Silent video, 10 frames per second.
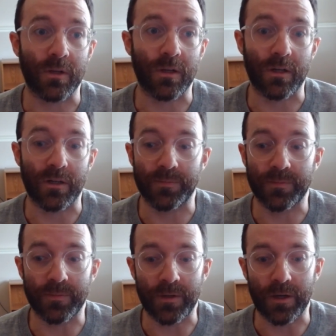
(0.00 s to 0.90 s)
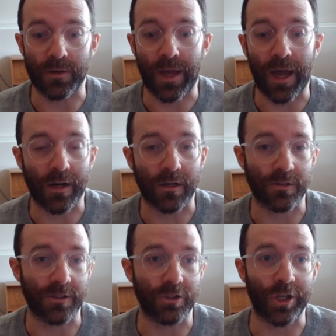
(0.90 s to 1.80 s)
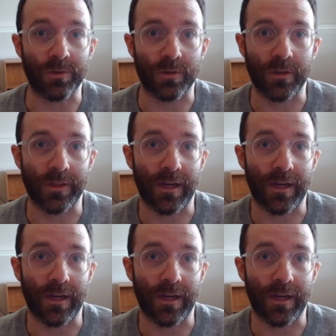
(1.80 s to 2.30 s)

hackers in general